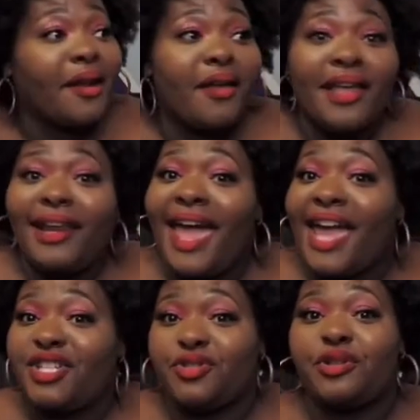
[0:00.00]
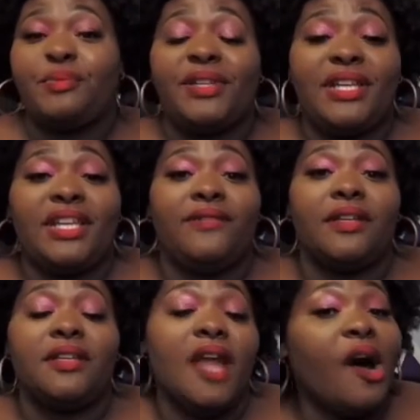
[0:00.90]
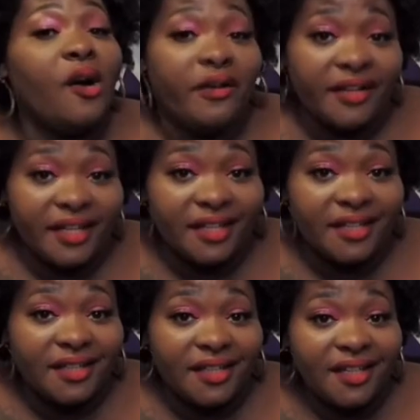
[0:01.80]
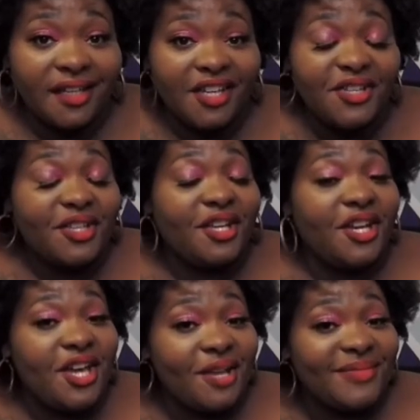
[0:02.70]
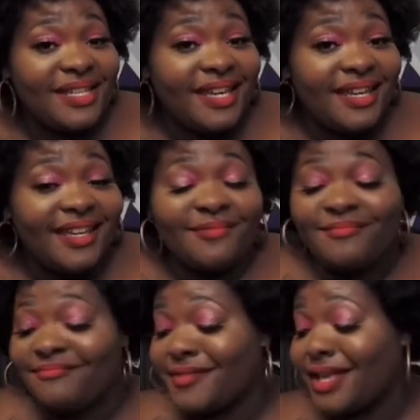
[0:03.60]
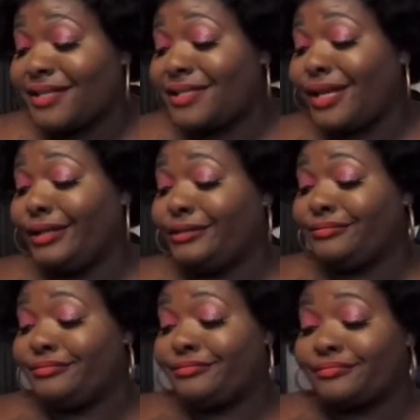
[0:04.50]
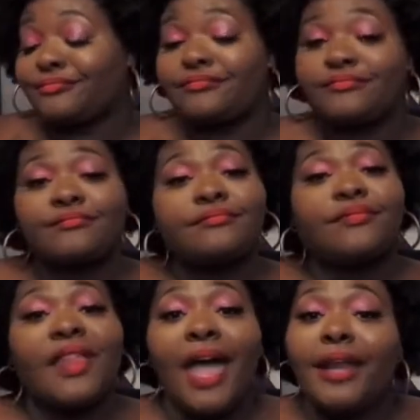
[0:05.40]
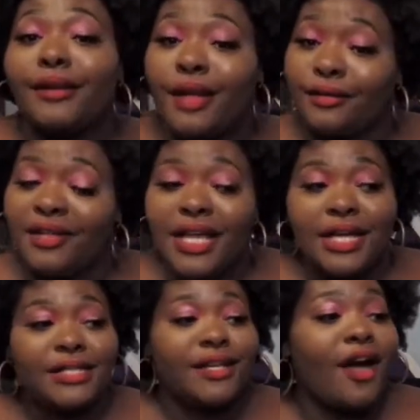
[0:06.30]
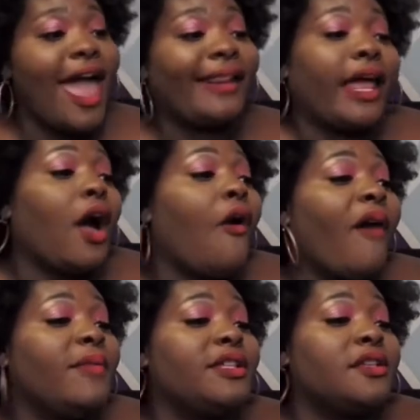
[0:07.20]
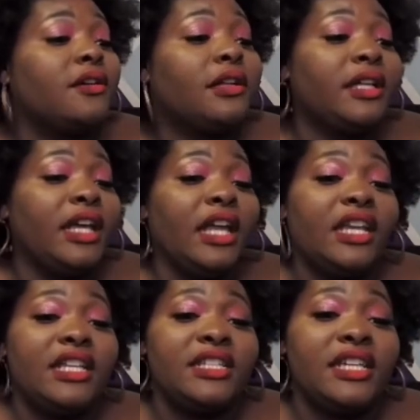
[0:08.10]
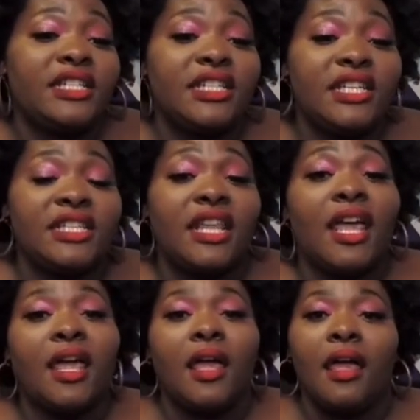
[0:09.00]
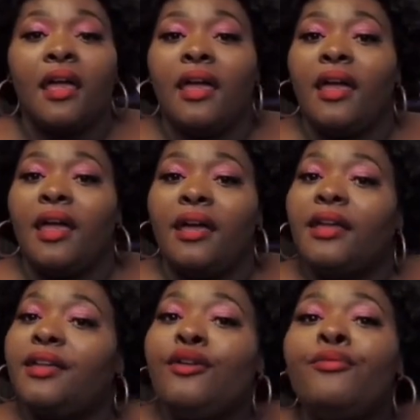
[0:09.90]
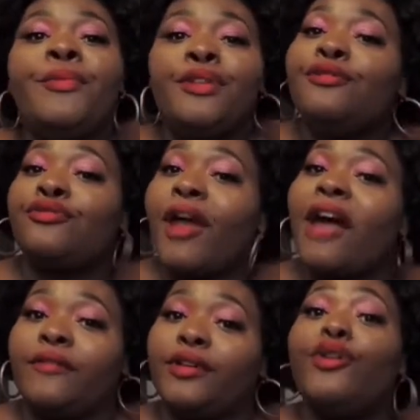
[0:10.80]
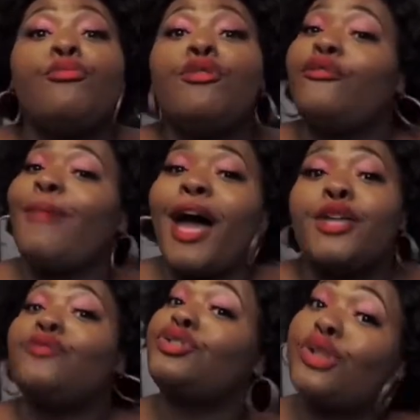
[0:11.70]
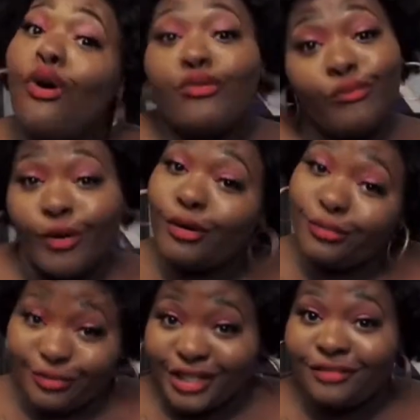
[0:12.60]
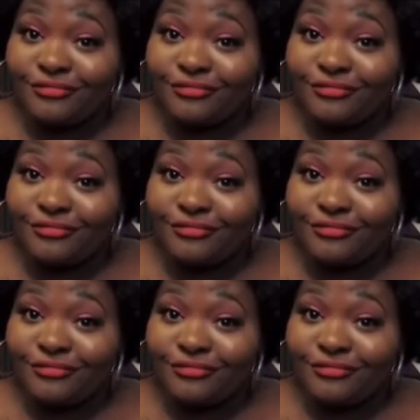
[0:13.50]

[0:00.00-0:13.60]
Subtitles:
on your last trip and didn't even know it. You know what I'm saying? So, I don't know. So, don't act like, oh, I've been so clean and touching this and that. You travel, you move about, you scoot and boot,